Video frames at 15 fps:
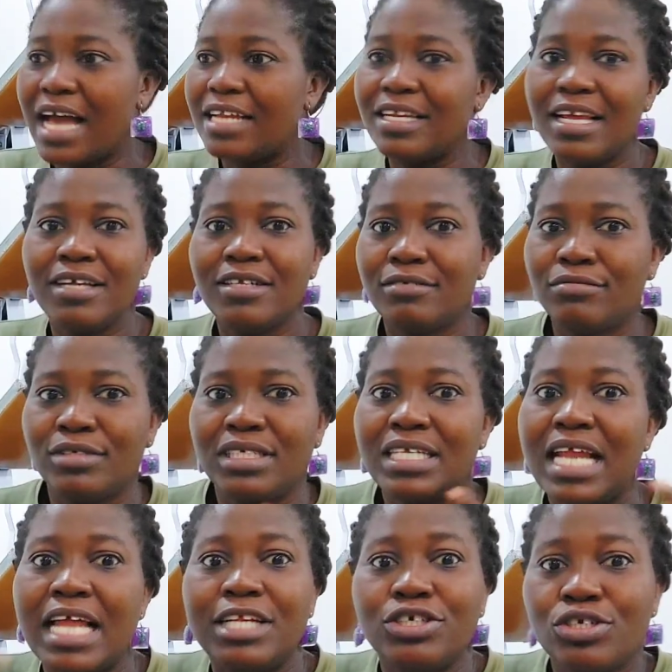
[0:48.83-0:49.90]
Are they, is
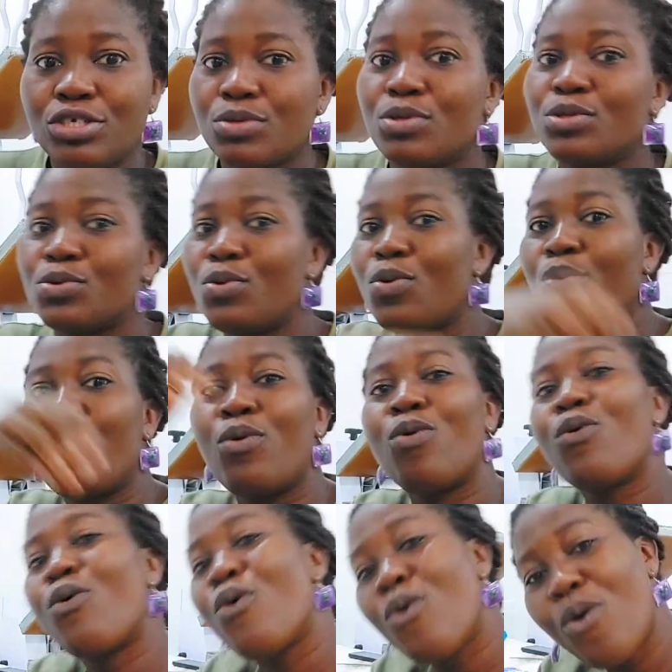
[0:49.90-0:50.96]
it that they just want to
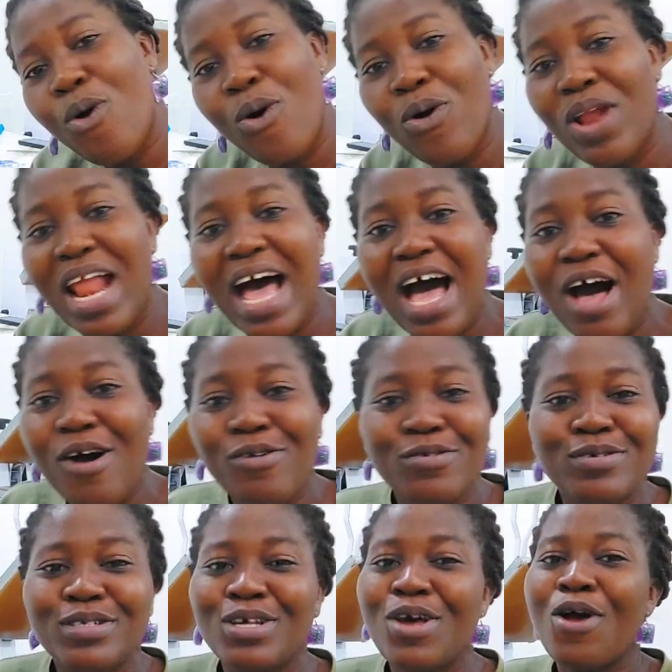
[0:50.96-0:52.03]
go all
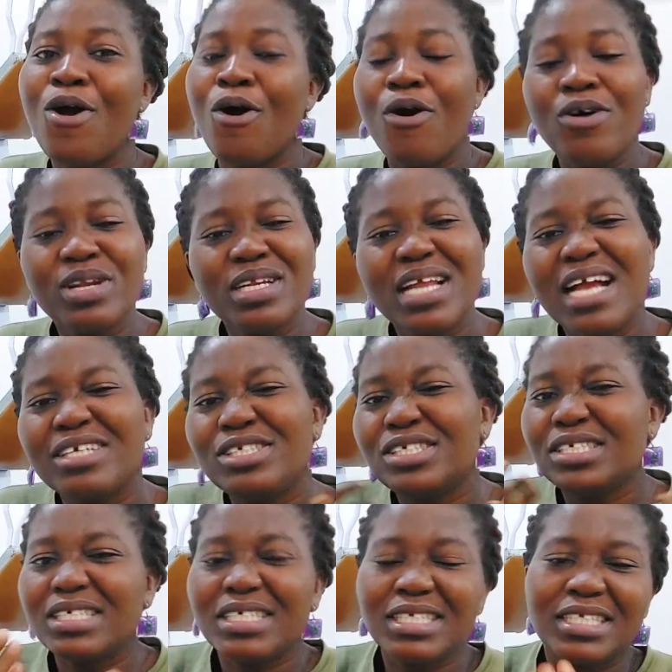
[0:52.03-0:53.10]
out, or they're
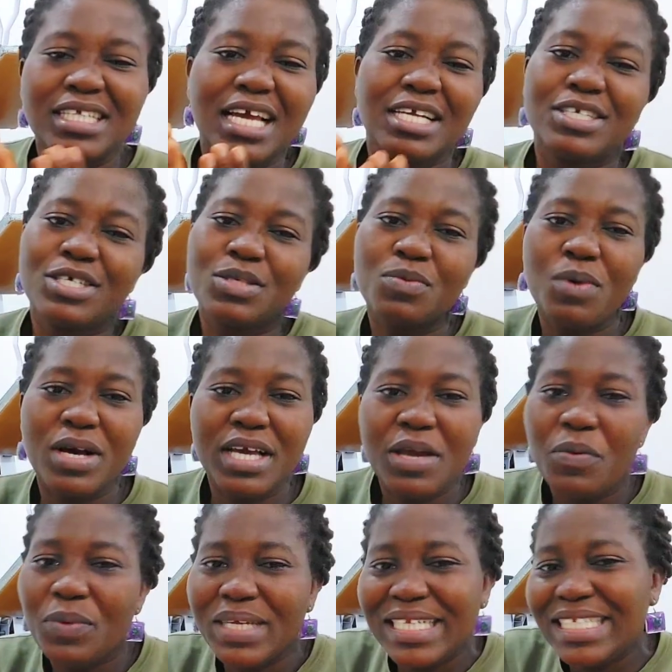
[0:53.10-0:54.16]
just
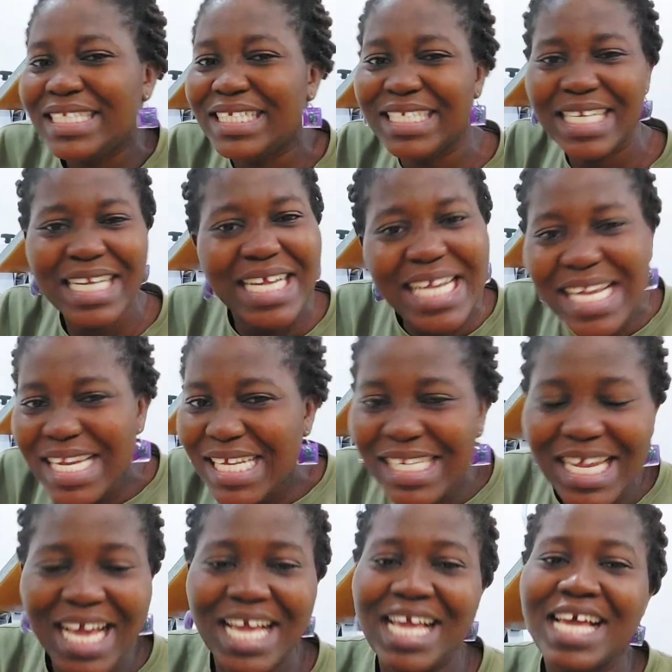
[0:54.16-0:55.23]
working
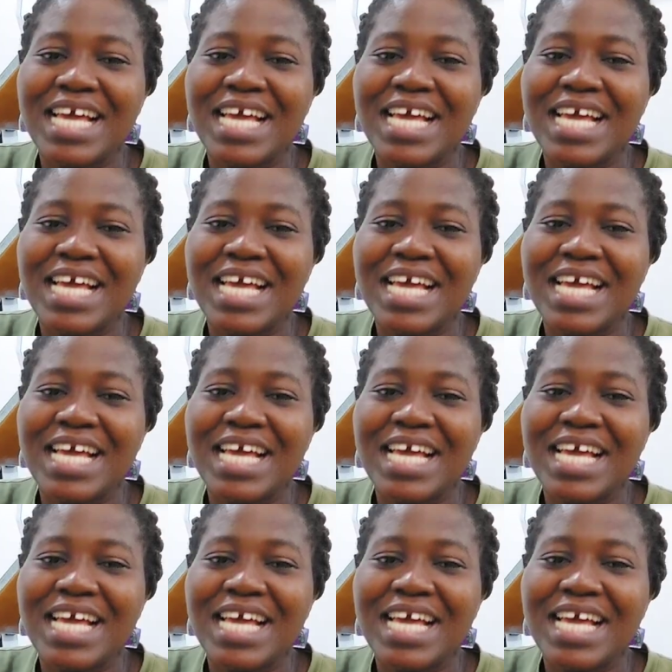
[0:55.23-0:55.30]
within